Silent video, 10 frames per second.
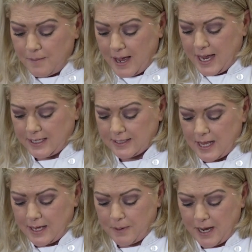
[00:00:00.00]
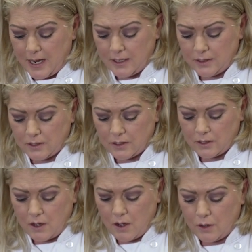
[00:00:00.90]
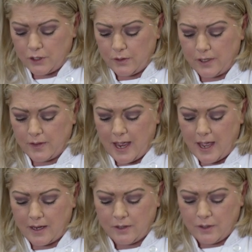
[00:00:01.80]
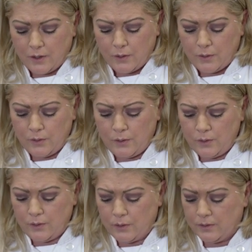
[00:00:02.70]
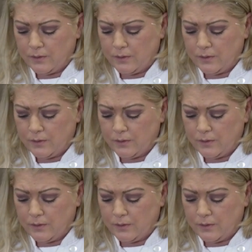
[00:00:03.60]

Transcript: my Hexclad pans. Oh, do you hear that? Woo.